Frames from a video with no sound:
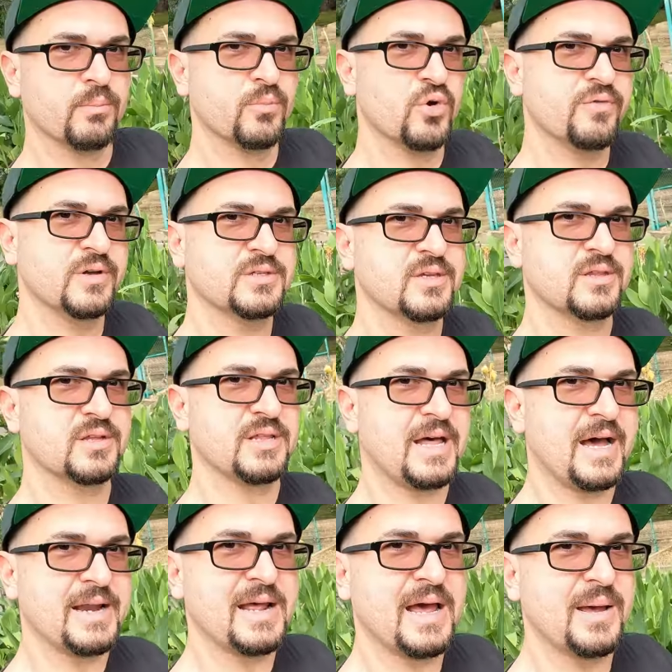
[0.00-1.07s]
moving to the
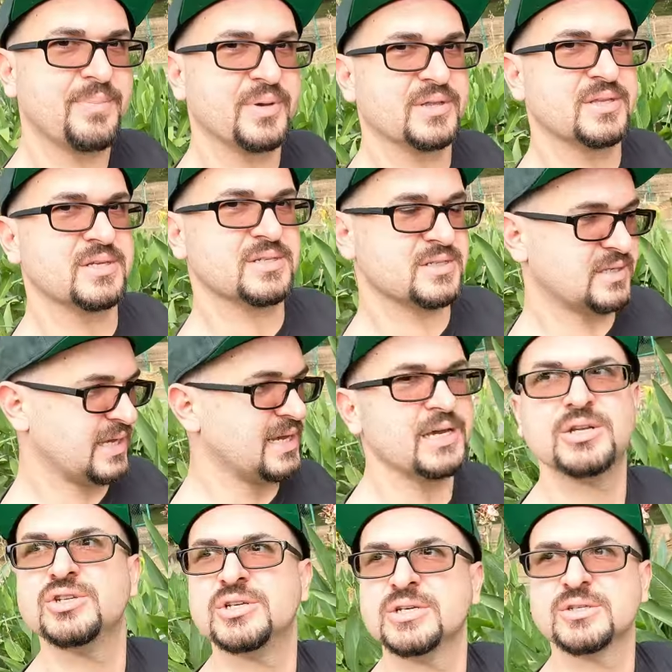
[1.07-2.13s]
Line app at this
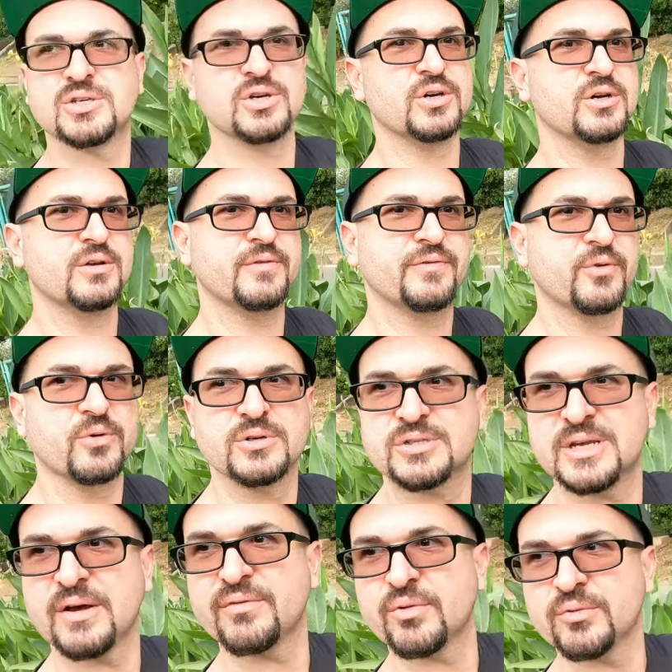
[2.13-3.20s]
stage is good for
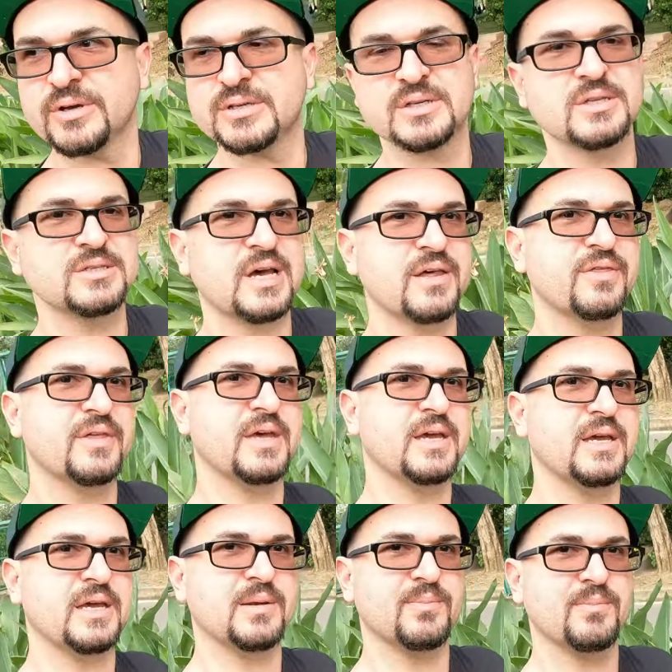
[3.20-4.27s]
several reasons, I
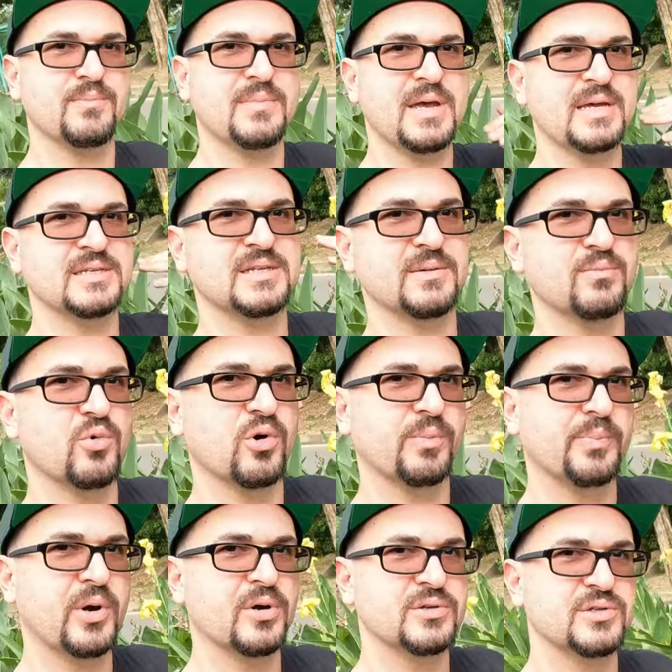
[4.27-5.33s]
think. It makes it more
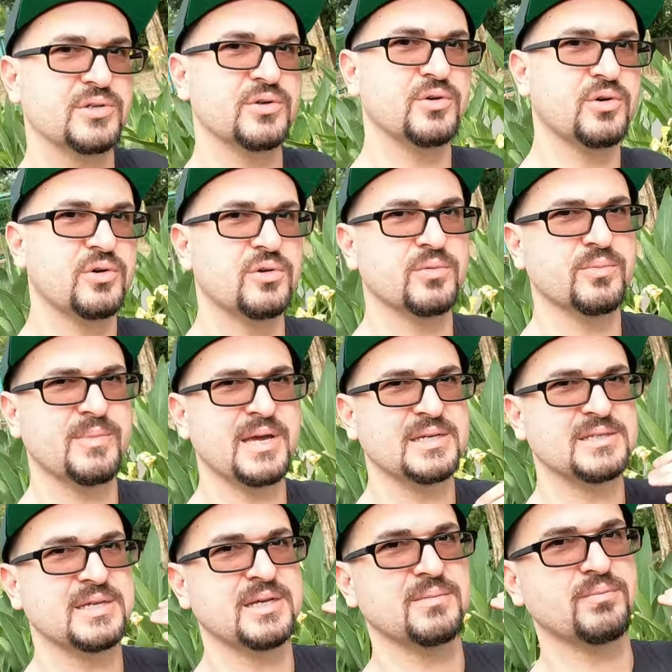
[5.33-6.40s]
personal,
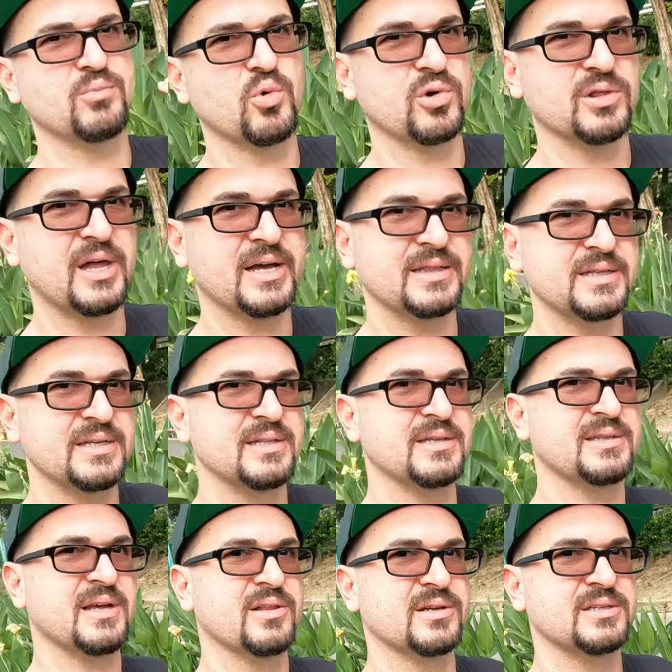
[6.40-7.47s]
makes it more likely
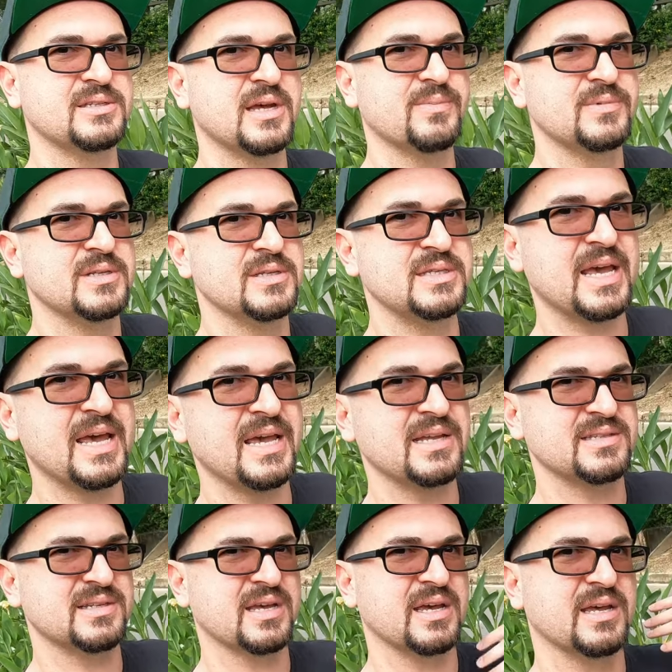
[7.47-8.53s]
that they'll accept the
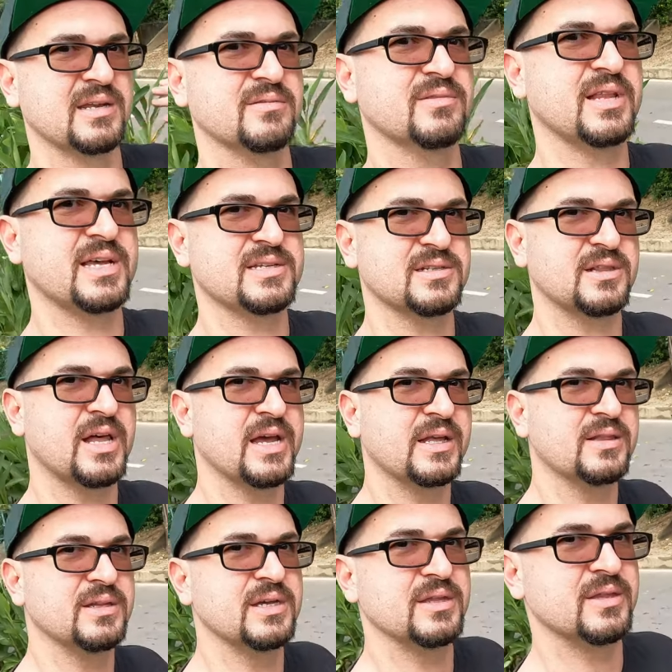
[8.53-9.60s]
date and less
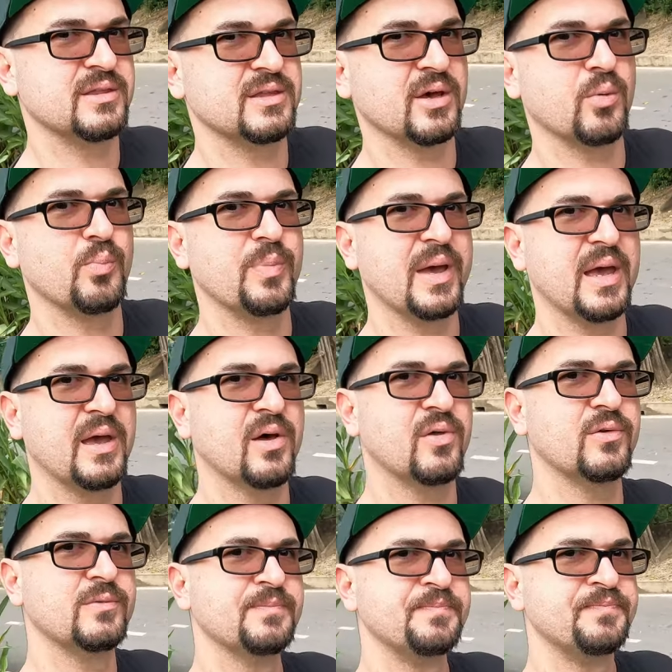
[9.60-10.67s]
likely that they'll bail.
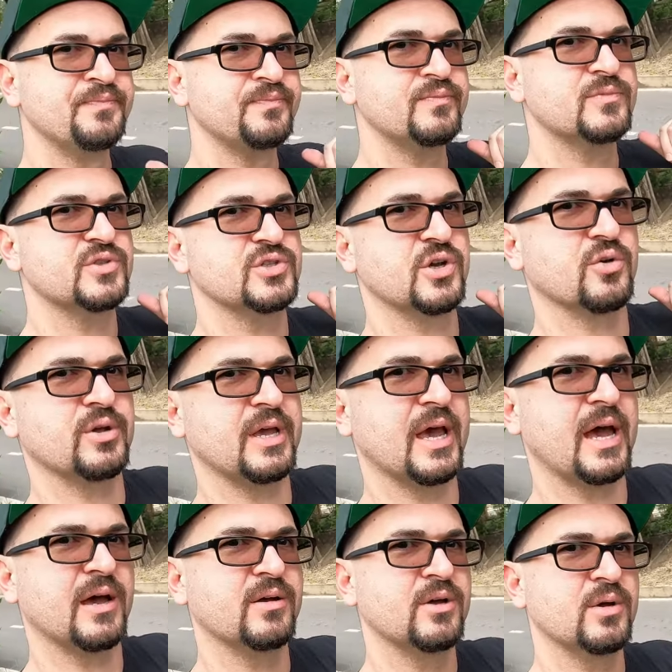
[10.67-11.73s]
So
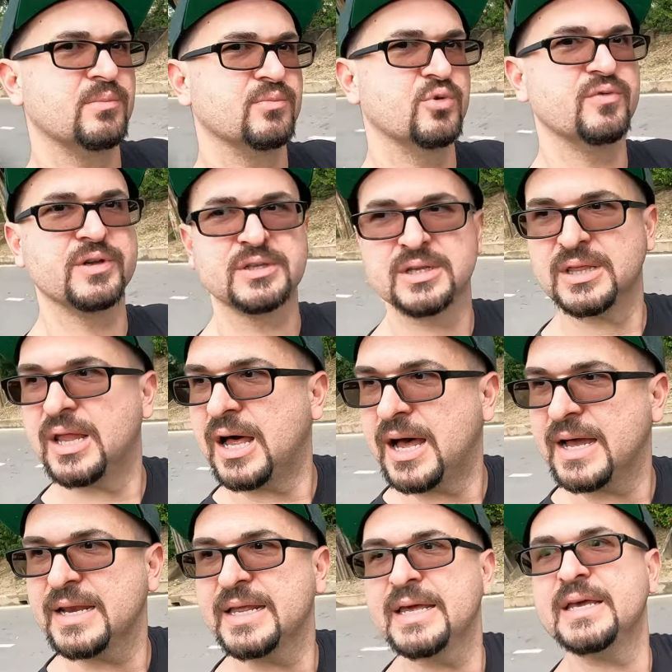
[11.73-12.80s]
yeah, moving to
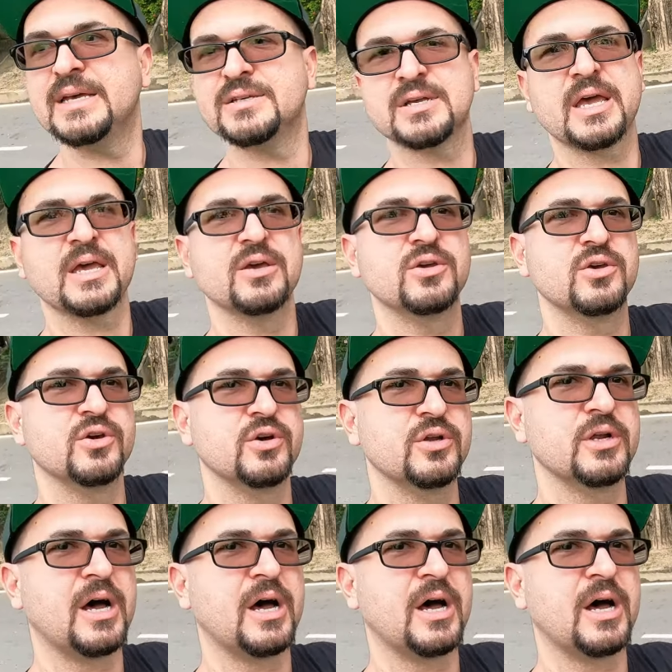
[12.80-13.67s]
Line is a good